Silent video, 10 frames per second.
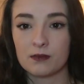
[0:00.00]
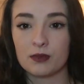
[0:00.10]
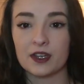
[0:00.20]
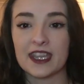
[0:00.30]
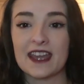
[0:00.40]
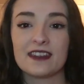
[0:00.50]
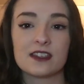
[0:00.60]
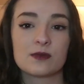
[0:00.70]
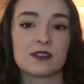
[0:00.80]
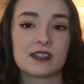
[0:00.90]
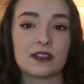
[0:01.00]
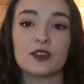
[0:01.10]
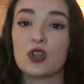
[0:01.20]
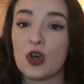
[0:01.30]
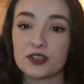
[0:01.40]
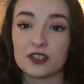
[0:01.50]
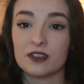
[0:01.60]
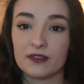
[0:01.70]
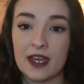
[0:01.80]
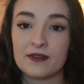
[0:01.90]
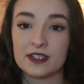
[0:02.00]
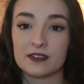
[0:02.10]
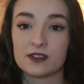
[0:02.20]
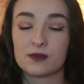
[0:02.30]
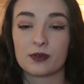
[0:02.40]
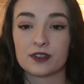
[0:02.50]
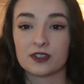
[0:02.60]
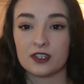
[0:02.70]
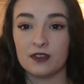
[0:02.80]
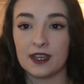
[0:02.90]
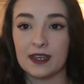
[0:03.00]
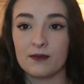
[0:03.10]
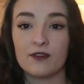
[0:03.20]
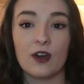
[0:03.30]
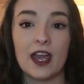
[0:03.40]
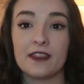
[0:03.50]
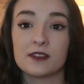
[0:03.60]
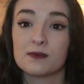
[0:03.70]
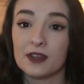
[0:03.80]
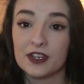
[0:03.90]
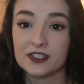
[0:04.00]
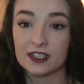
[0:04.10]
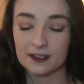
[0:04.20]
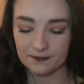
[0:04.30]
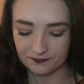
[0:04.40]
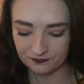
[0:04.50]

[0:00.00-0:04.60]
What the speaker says: But again, this was still not enough evidence to prosecute him for Heather's murder.